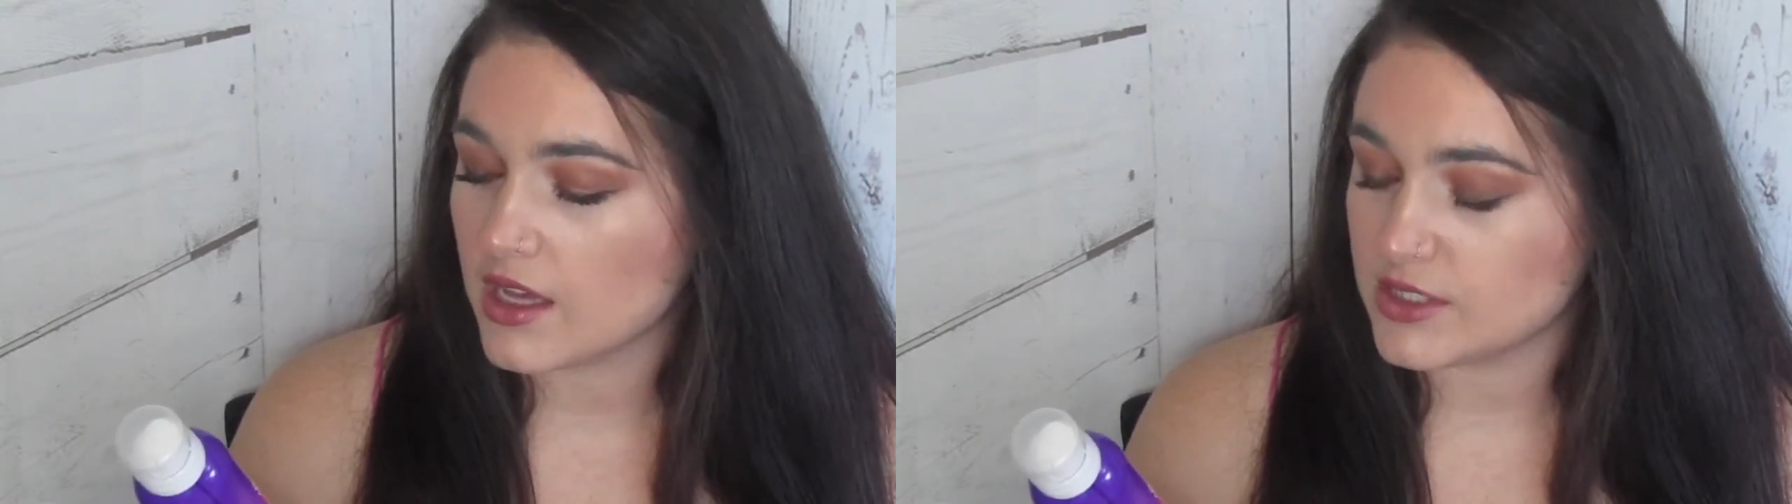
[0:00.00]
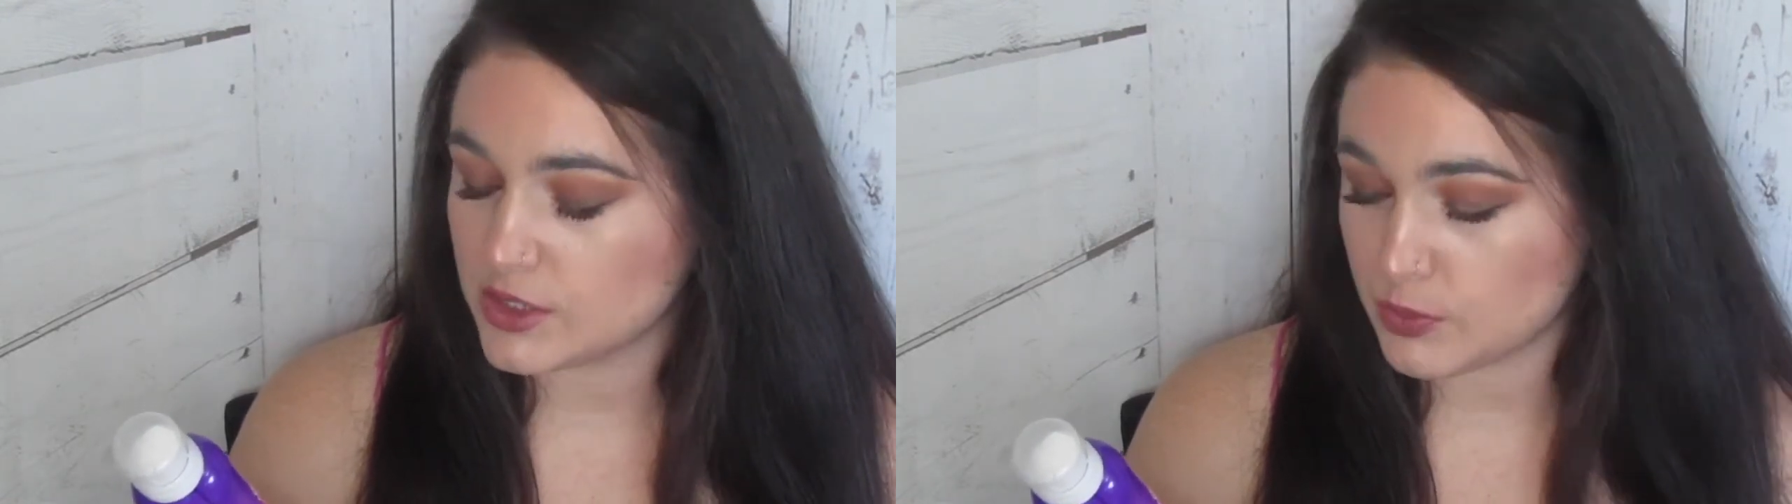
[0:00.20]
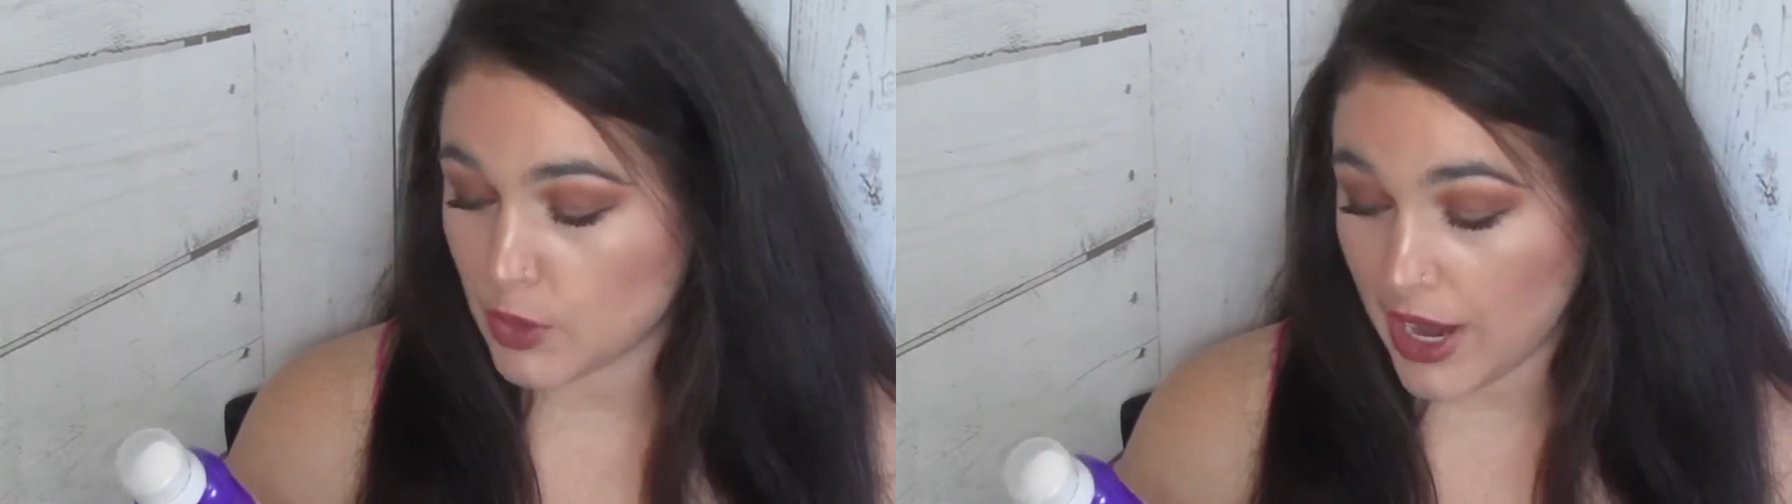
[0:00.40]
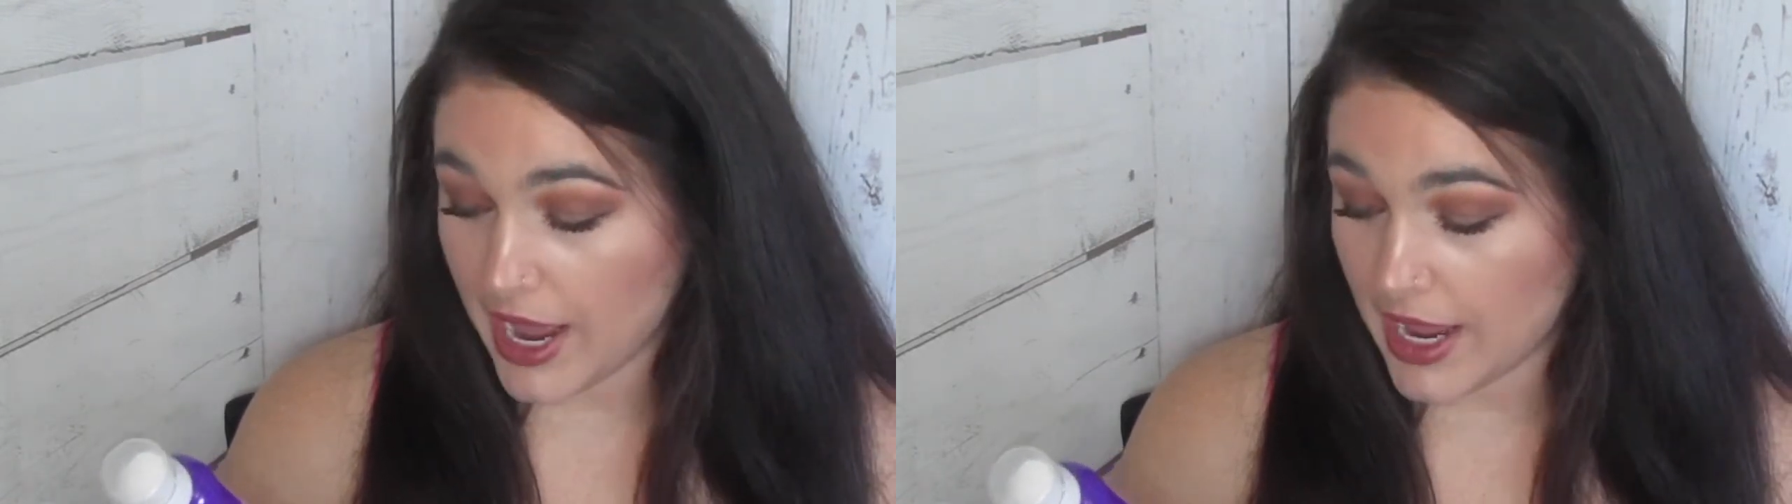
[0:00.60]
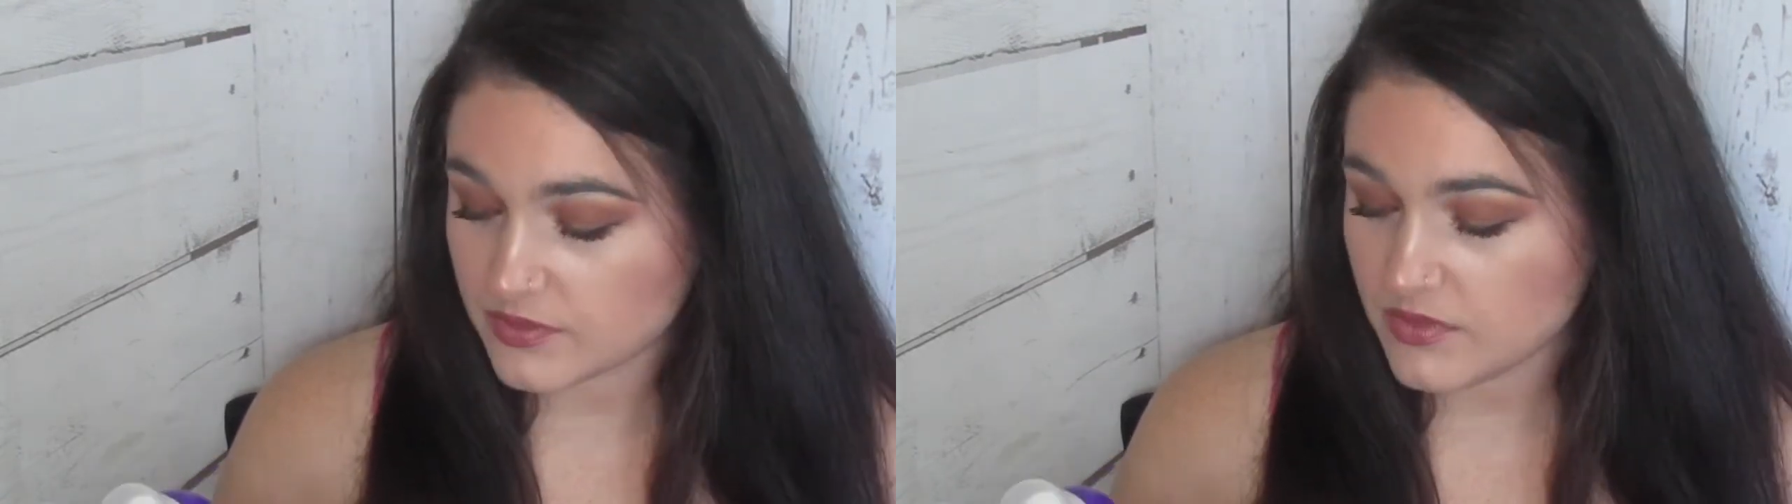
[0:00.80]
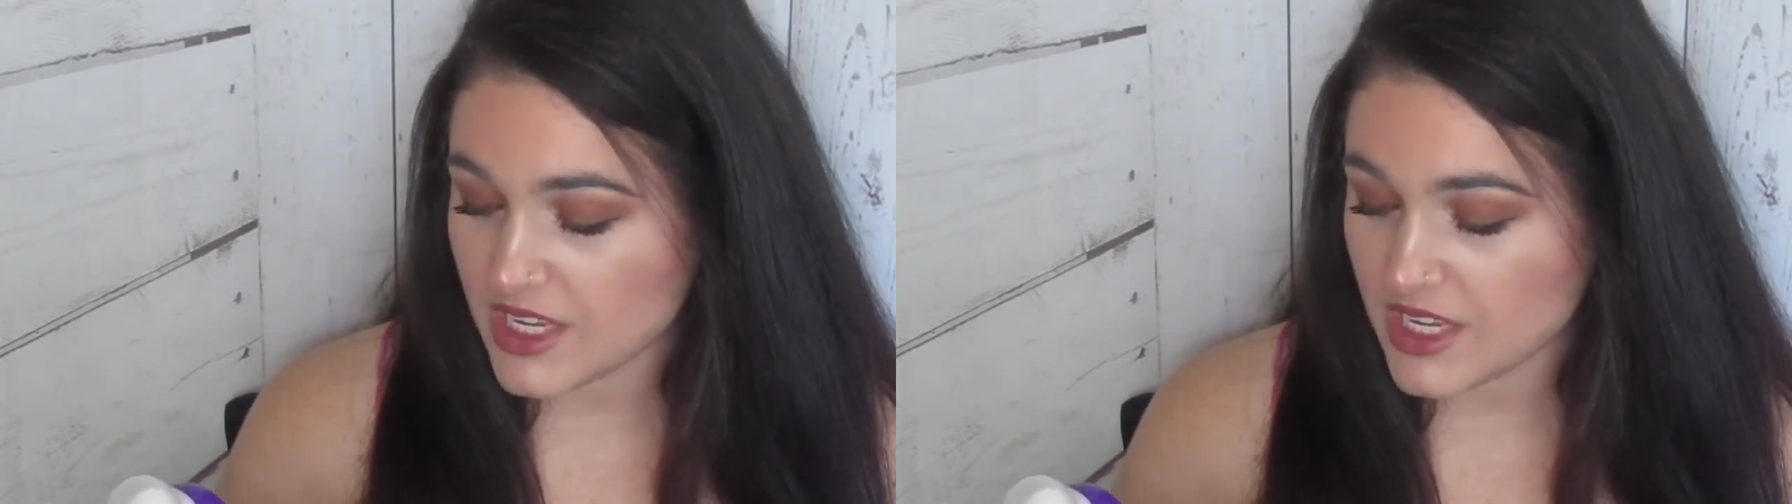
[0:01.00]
Spray.